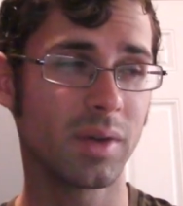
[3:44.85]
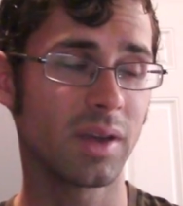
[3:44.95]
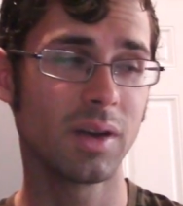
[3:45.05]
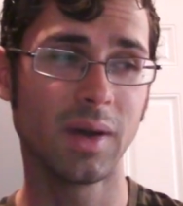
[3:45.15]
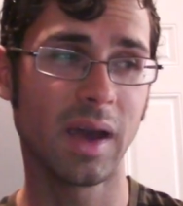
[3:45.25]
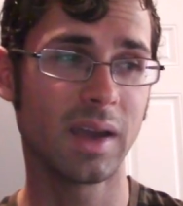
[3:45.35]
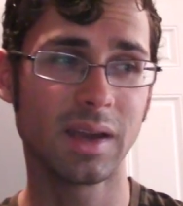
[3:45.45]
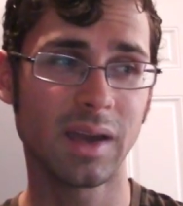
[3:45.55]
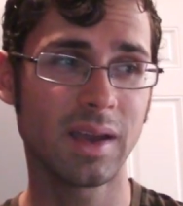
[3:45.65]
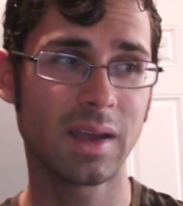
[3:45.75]
but you know what,
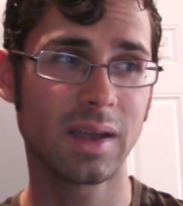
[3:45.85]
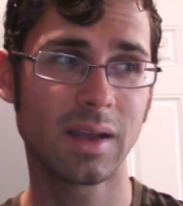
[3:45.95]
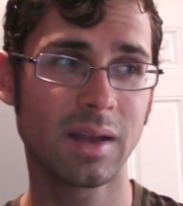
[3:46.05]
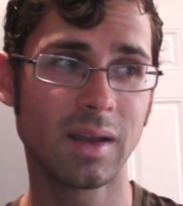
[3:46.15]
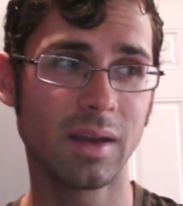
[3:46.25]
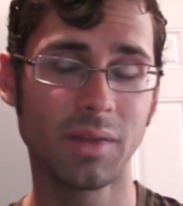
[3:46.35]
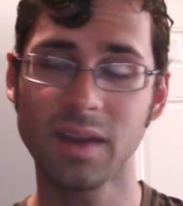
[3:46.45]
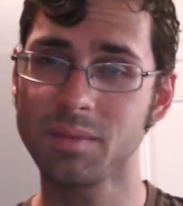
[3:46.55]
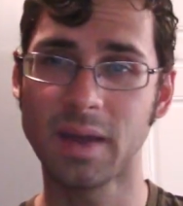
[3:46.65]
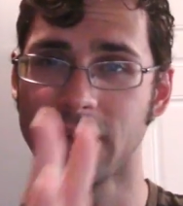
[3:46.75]
I you know,
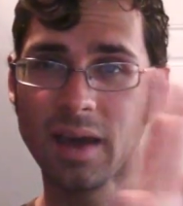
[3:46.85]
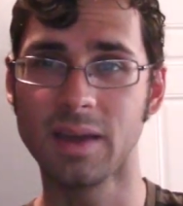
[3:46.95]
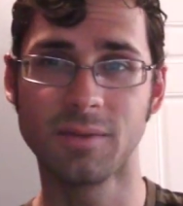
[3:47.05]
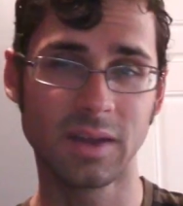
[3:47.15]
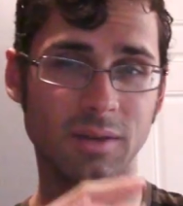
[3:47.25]
that's my life.